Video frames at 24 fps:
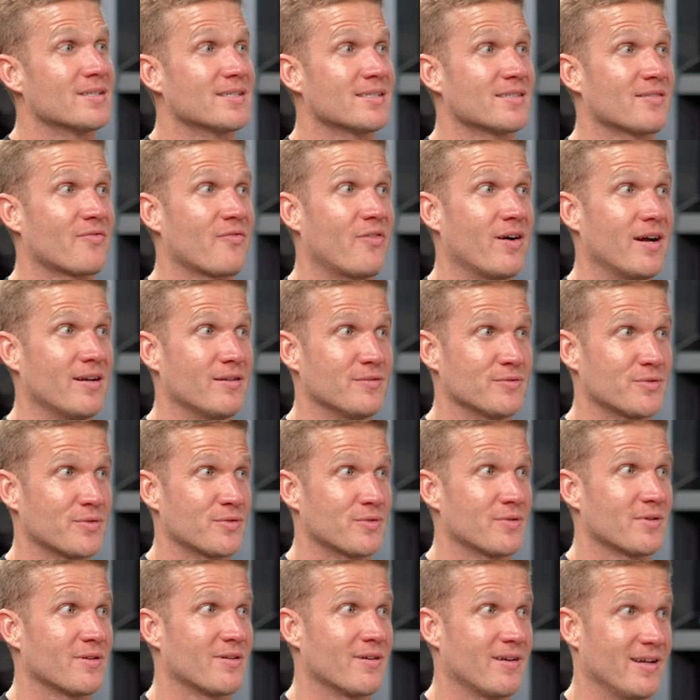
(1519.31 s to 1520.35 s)
this is his final
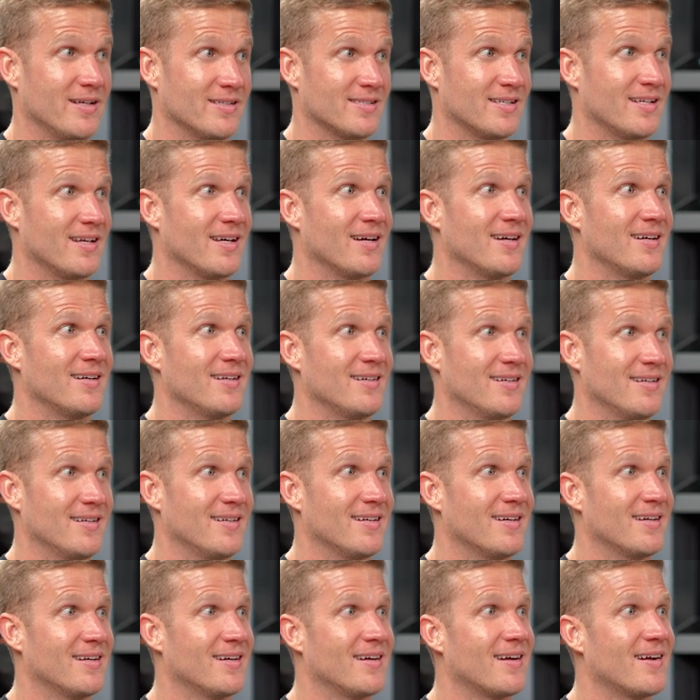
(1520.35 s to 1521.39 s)
tour, isn't it? Yeah,
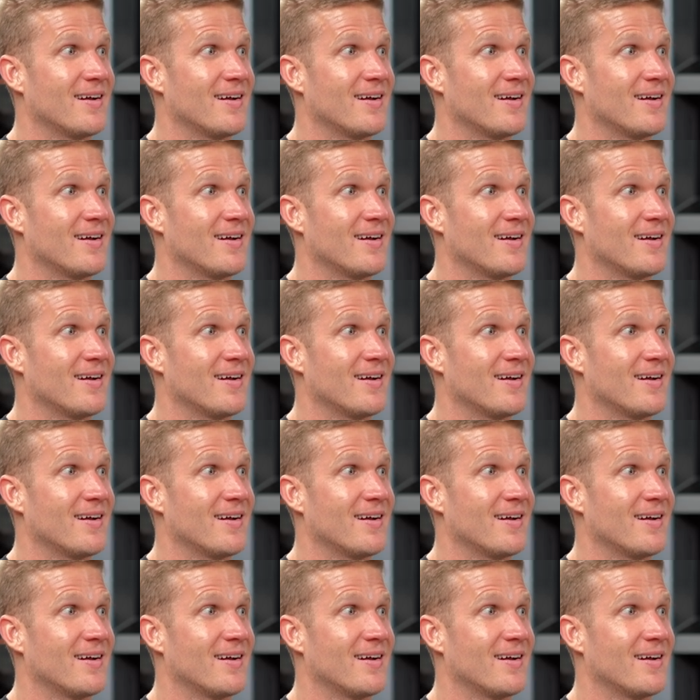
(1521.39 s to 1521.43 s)
it